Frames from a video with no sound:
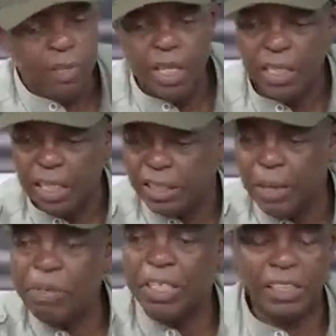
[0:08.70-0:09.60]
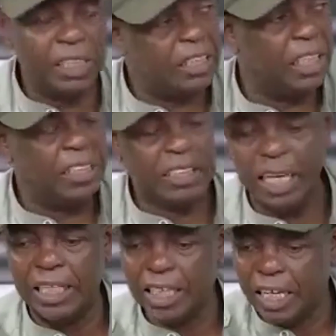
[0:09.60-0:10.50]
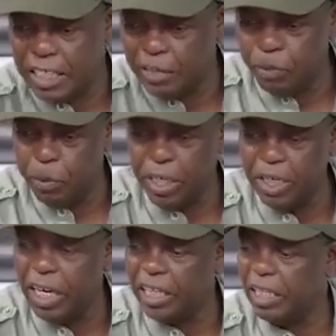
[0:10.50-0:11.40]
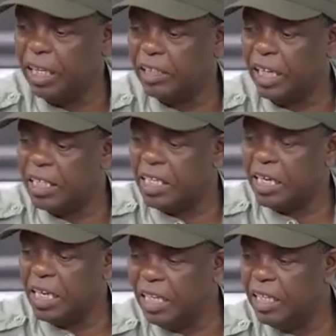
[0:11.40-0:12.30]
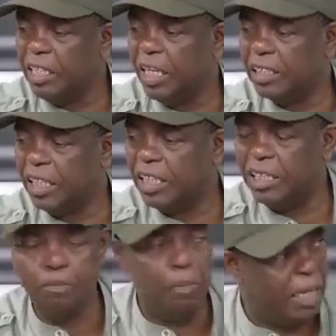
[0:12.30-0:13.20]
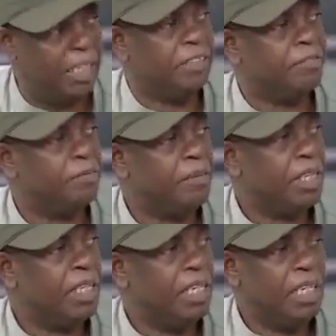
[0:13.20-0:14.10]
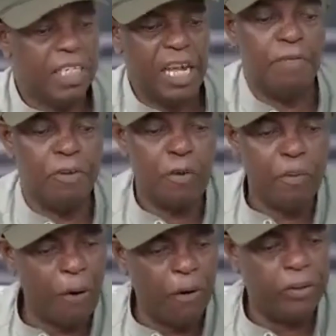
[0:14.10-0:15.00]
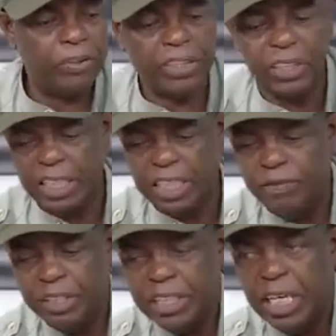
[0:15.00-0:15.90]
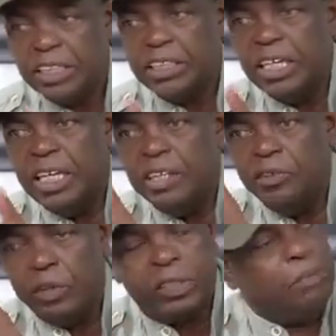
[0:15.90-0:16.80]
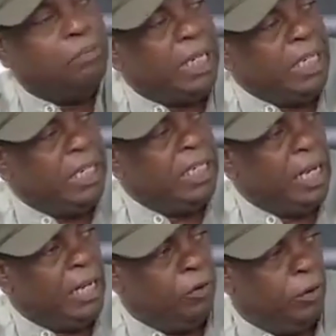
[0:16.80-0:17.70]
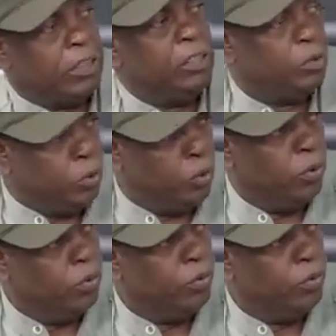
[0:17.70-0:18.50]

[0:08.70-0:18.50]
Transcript: The Islamic insurgents are attacking Burkina, they are attacking Guinea, they are attacking Mali. There have been reports that they've attacked northern Benin and northern Togo.